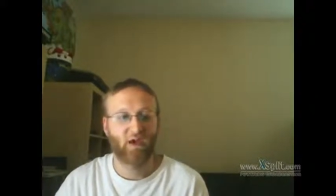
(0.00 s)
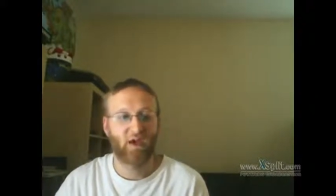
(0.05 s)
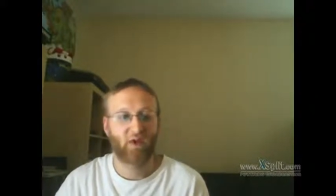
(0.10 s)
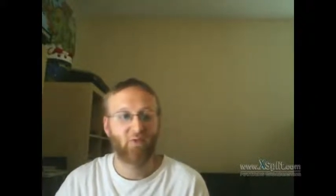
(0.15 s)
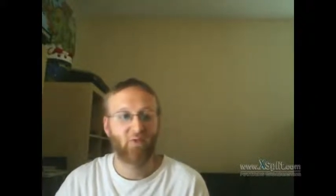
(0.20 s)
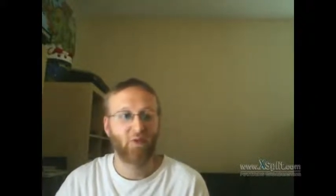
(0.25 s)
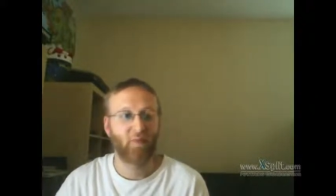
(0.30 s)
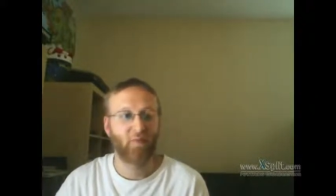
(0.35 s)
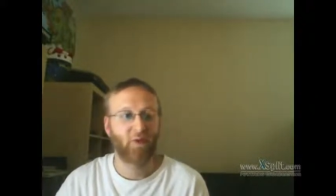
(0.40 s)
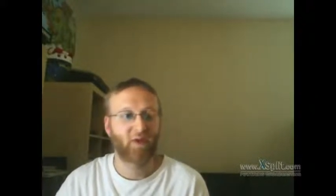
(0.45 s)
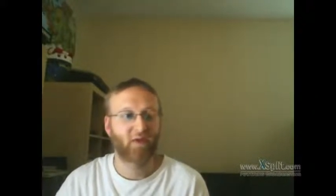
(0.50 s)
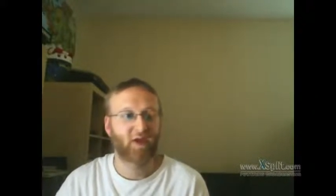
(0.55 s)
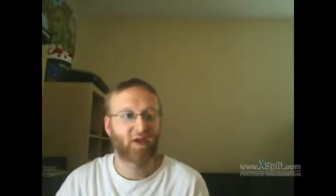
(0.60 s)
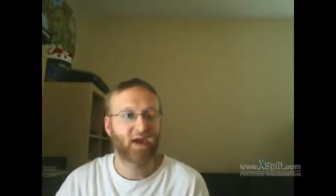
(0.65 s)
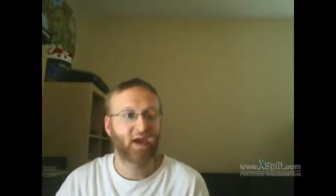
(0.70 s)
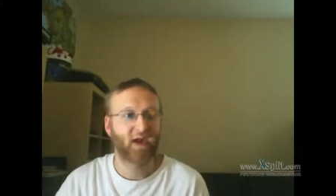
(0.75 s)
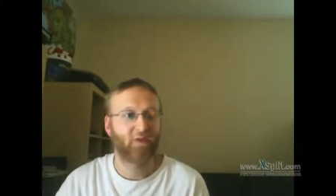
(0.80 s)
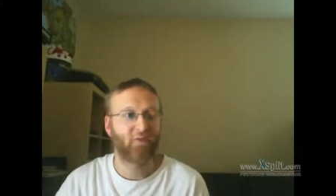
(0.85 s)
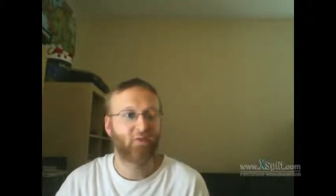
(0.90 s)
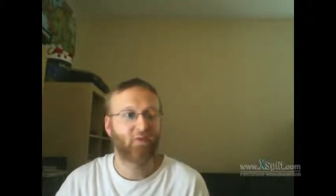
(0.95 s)
And I would have bought the
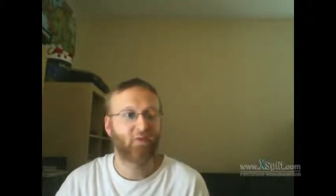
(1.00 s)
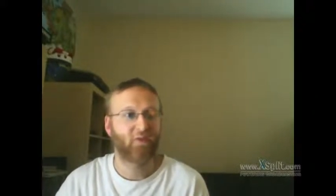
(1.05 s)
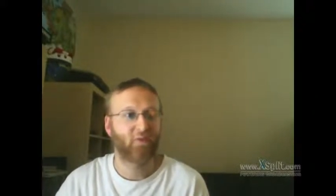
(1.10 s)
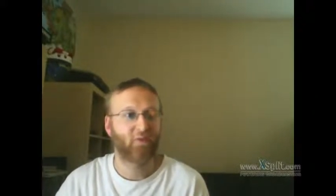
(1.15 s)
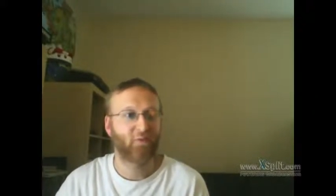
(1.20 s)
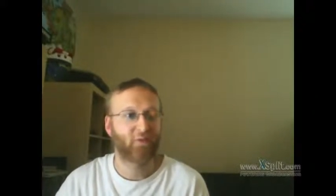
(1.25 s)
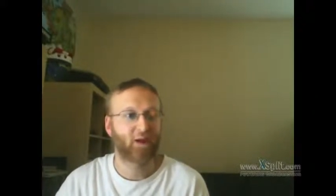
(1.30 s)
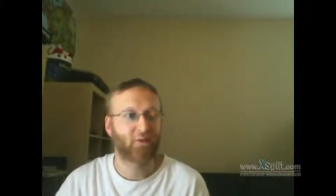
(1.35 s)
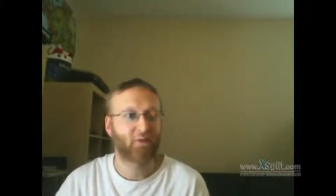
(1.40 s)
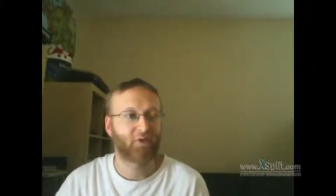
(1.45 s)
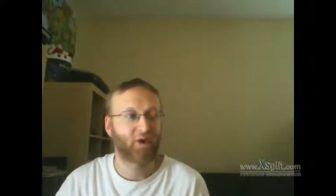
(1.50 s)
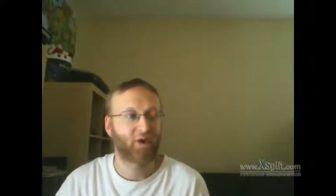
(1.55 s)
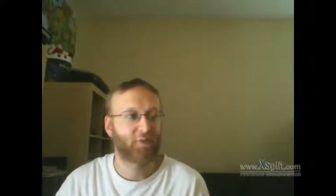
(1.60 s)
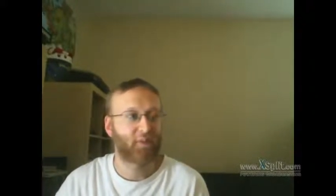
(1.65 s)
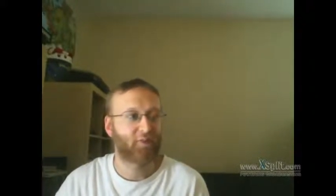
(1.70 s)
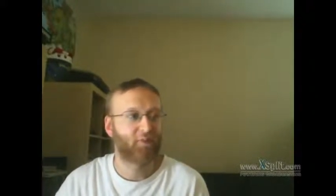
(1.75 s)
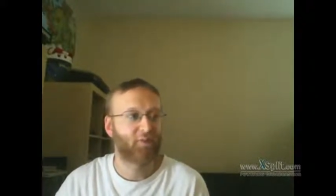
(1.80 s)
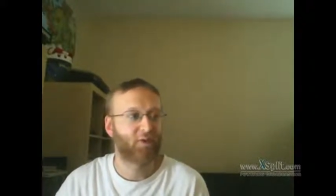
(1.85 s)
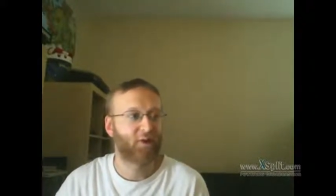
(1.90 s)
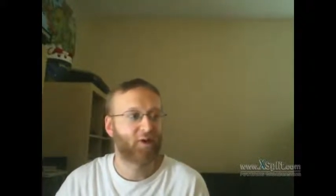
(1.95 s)
cases too, but every time
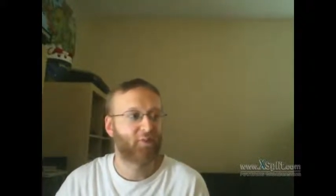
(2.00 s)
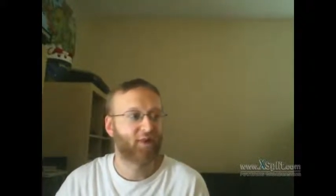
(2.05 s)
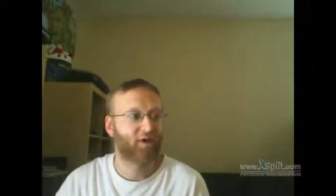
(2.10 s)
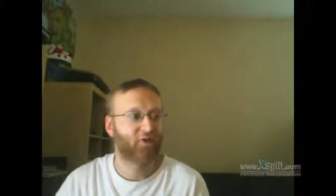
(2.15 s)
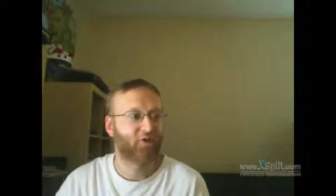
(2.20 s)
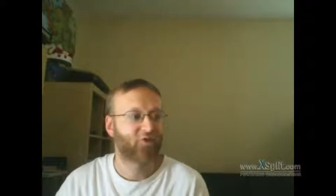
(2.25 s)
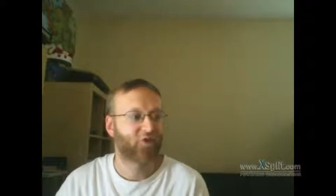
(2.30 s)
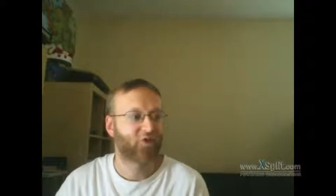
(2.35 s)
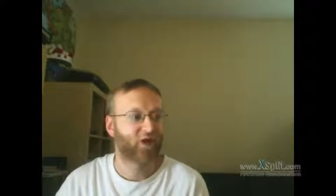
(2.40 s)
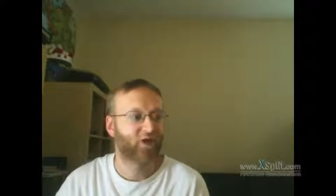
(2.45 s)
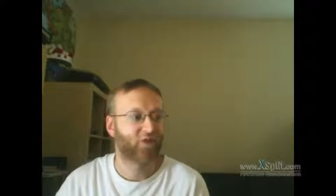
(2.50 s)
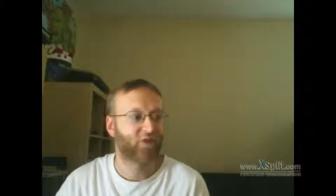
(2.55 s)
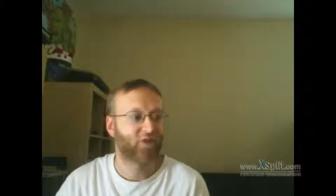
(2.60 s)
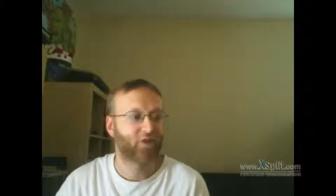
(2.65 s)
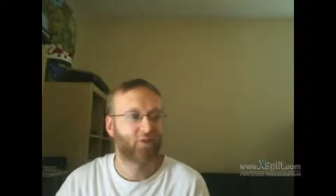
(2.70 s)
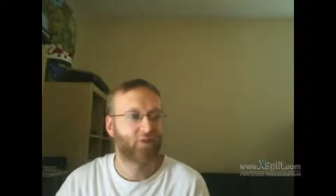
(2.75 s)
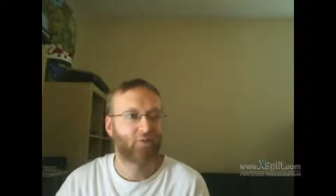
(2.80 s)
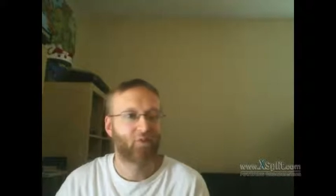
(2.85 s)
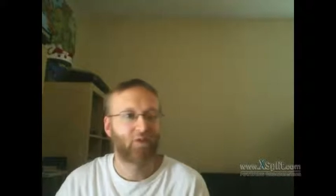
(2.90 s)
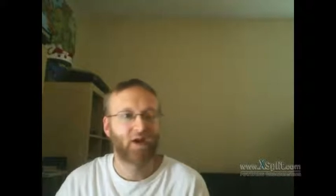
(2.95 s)
I pointed them out, he tried to
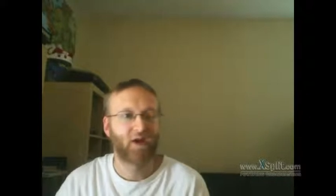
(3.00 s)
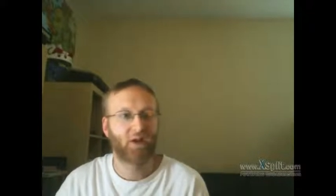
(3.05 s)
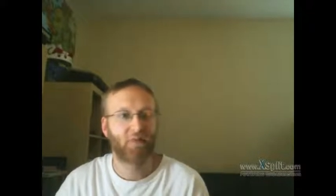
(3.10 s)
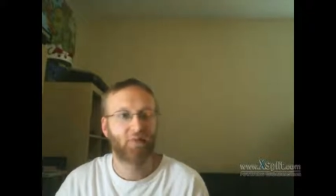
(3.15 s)
throw them away.